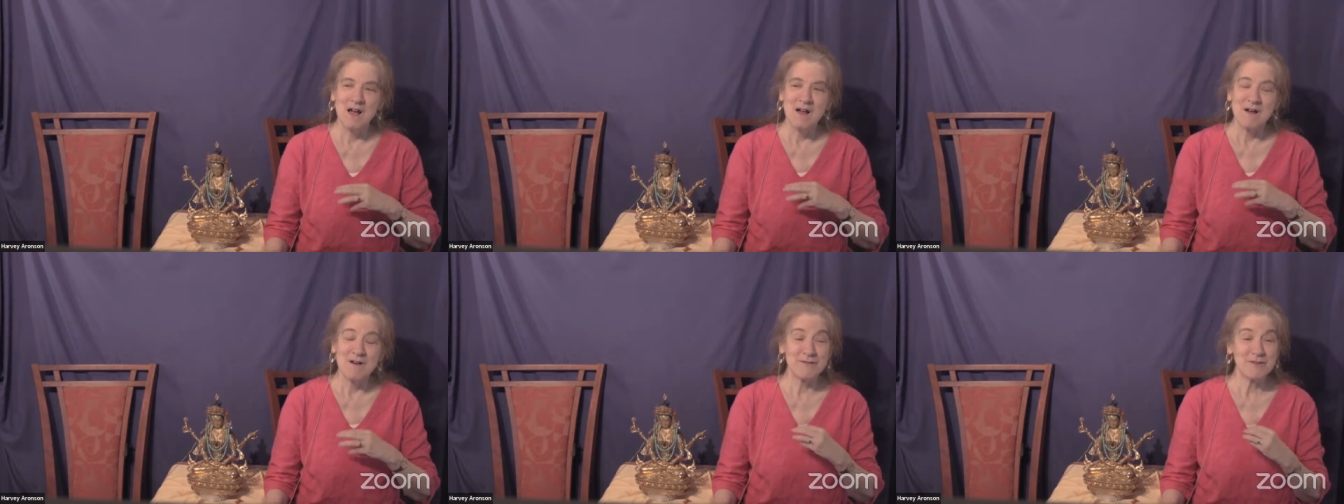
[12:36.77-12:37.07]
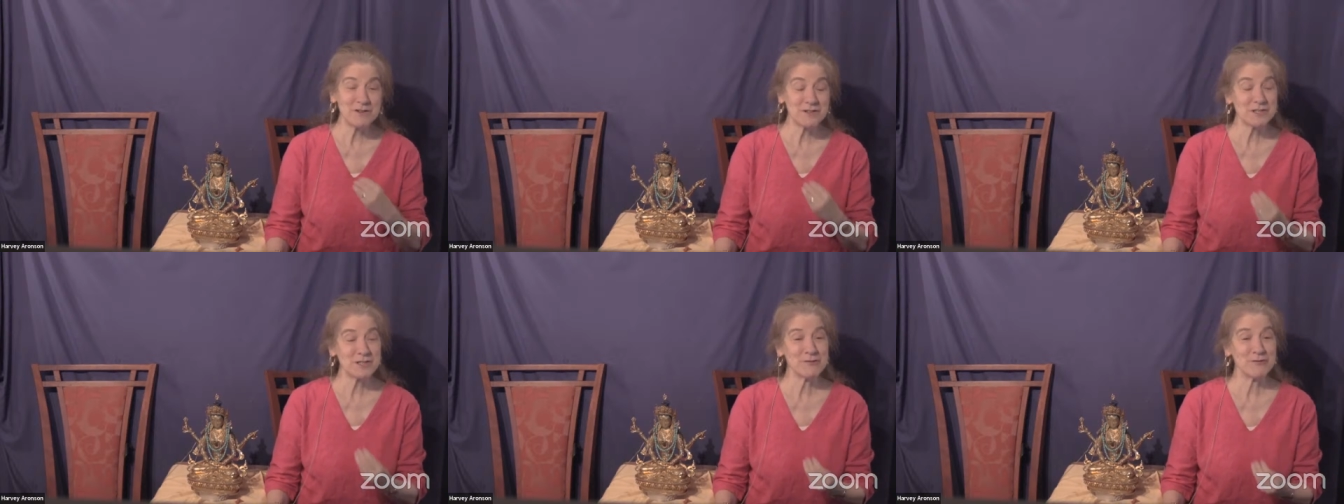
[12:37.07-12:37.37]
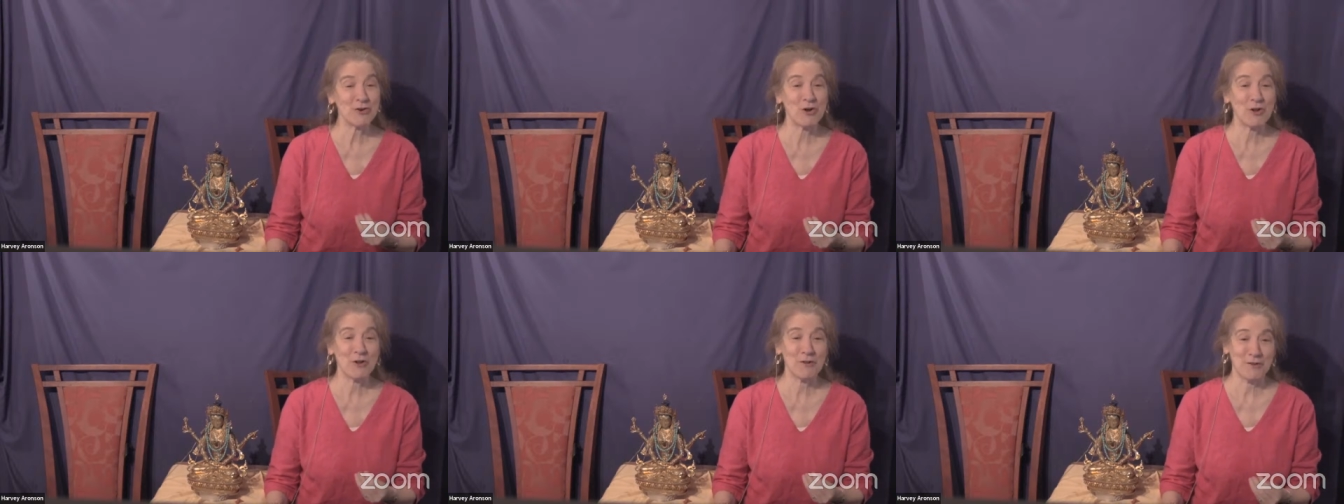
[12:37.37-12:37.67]
First of
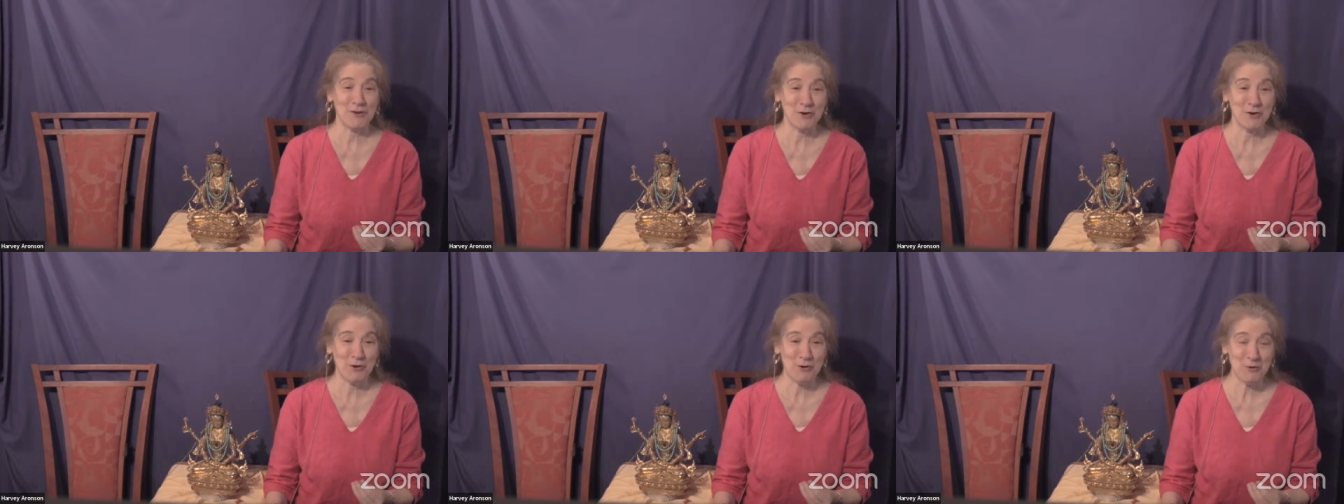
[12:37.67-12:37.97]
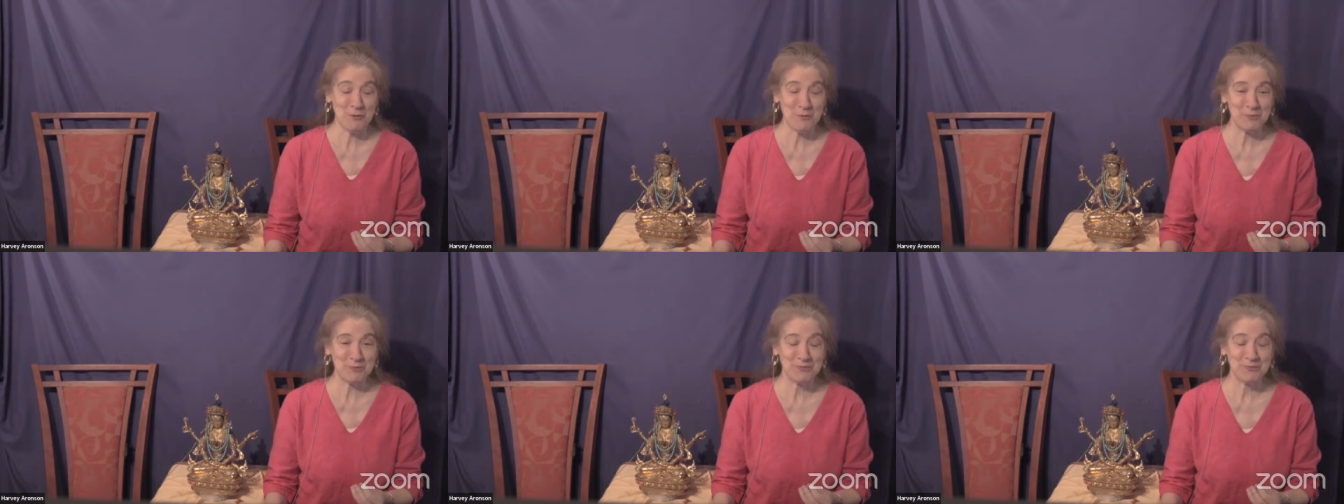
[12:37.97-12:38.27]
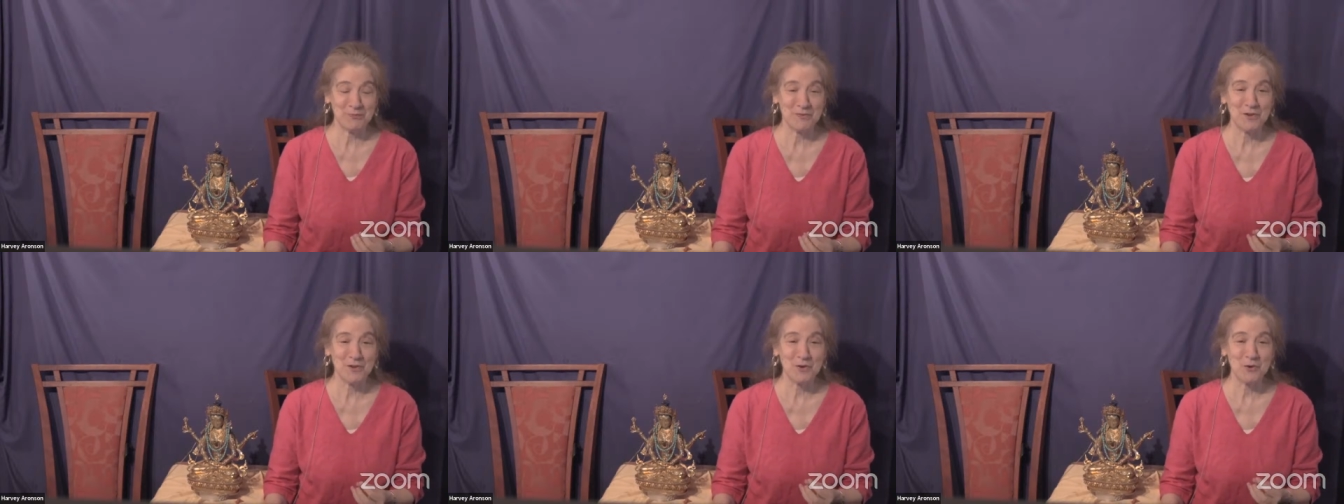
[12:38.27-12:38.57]
all, though,
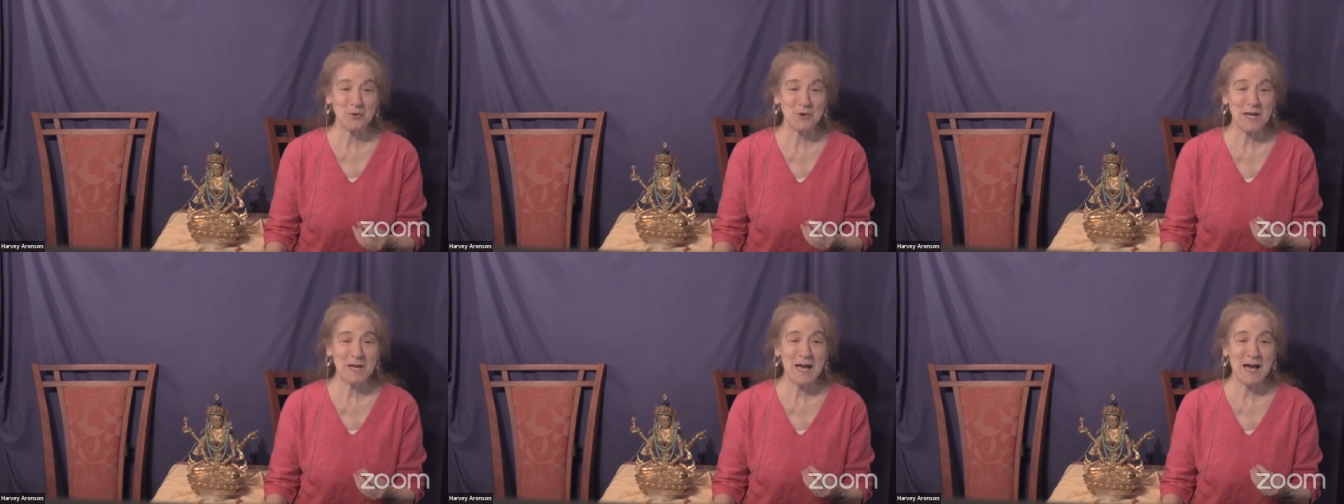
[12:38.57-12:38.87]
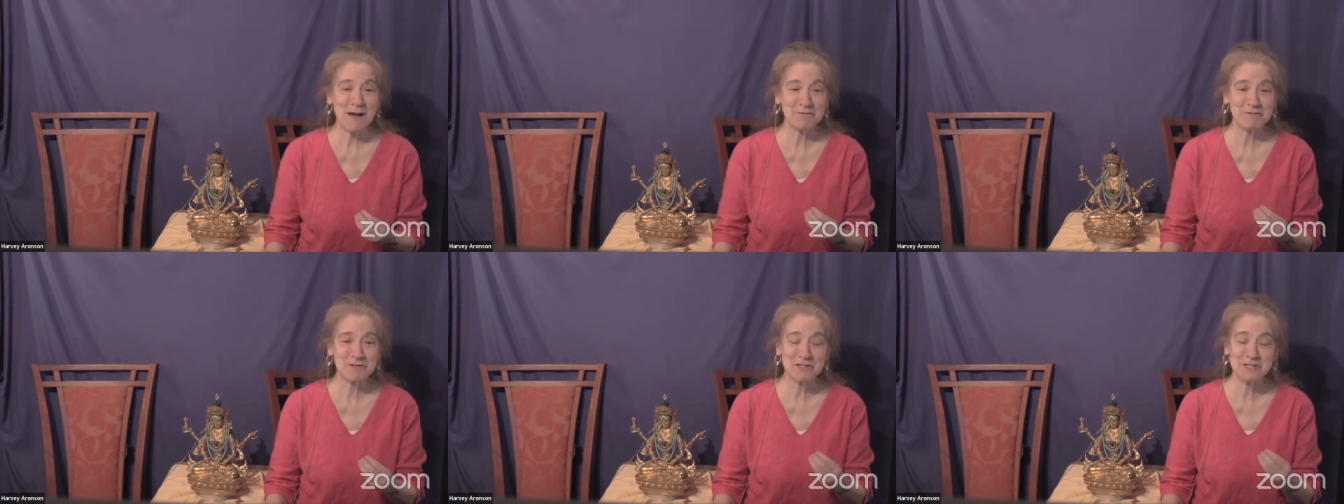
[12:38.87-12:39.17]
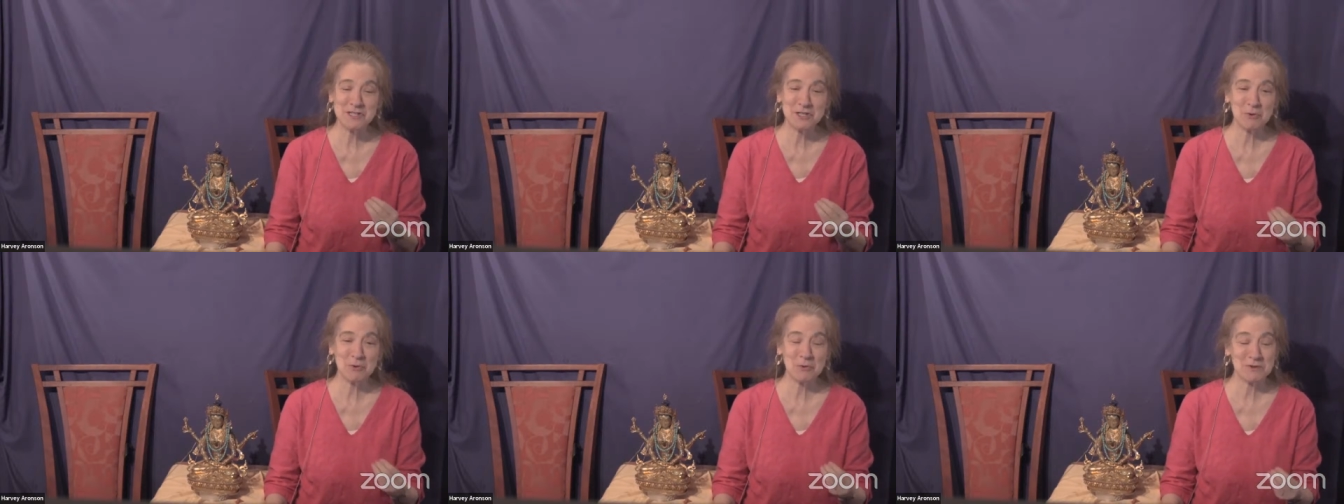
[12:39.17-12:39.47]
we have to
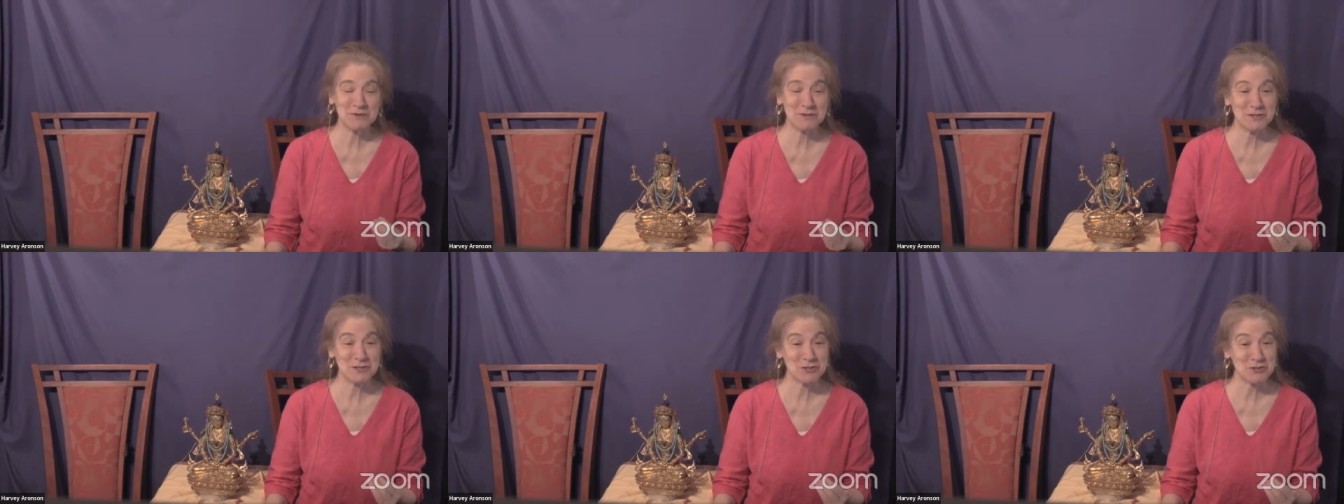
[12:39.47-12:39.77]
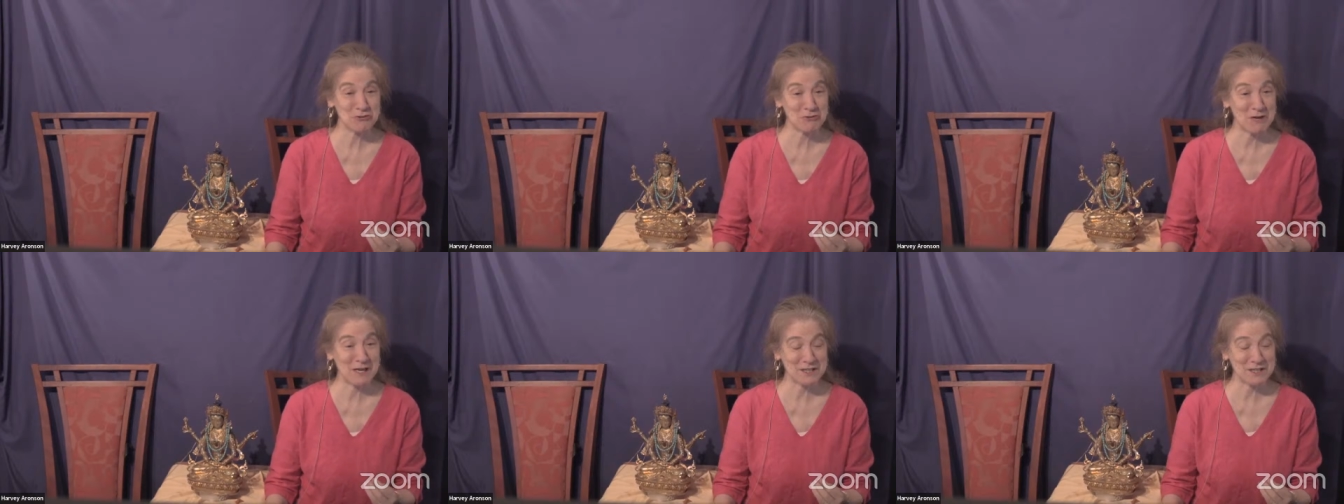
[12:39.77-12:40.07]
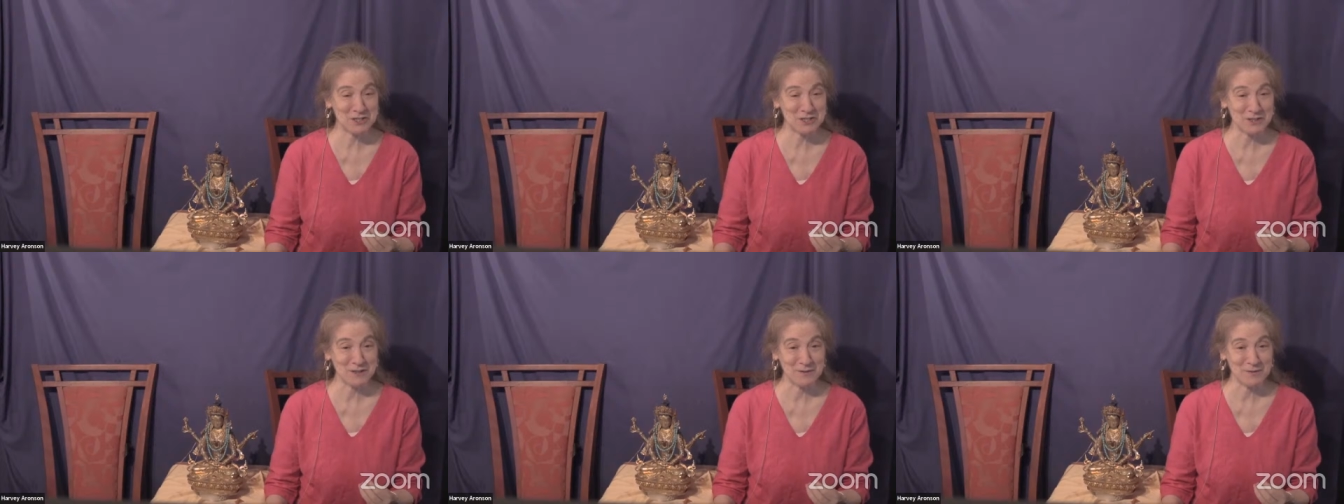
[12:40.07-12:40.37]
deal with
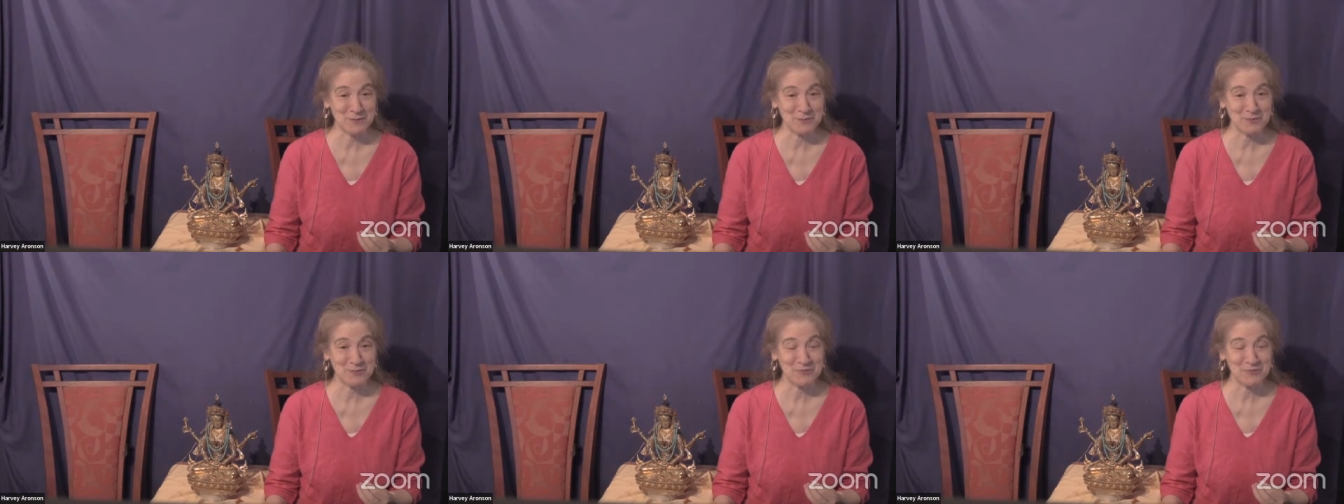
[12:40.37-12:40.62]
distraction.